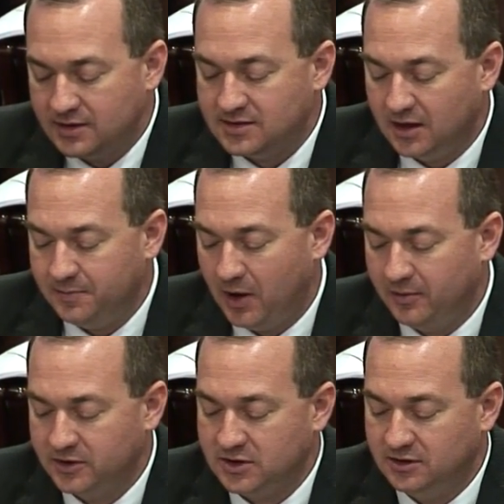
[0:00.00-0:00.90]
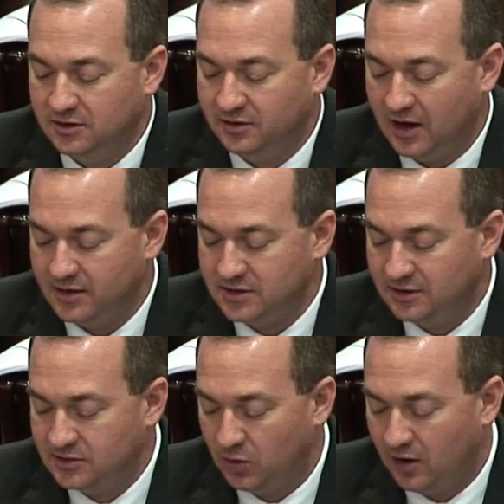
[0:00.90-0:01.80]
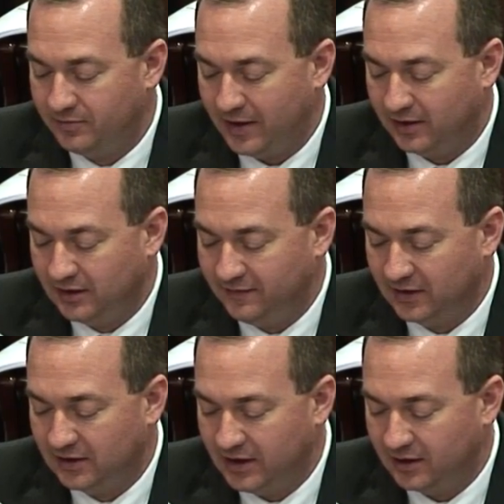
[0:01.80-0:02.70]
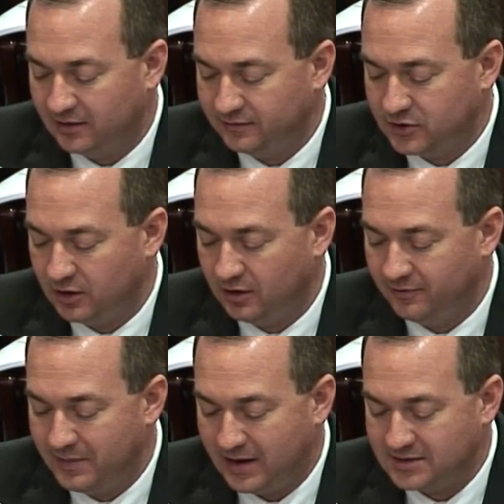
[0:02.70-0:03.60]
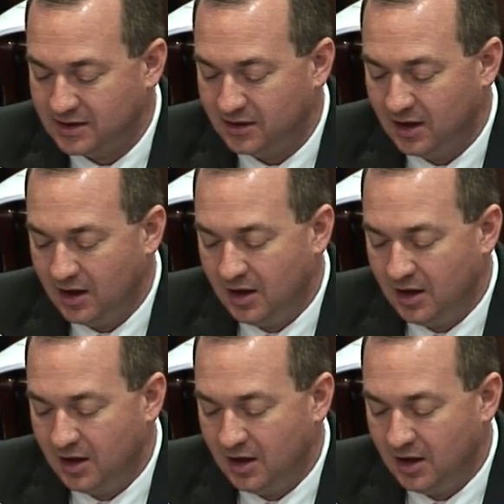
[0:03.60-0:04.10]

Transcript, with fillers: A study published in 2012 by the Cleveland Clinic Journal of Medicine